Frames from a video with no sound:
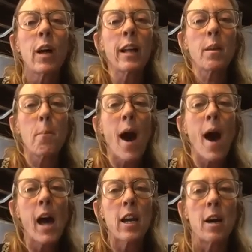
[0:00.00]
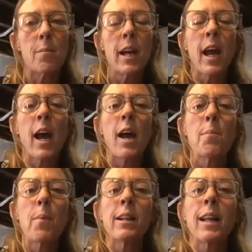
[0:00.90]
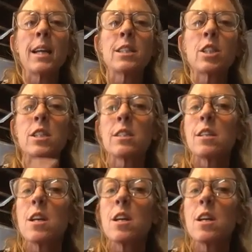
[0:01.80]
At the bottom. But let's just,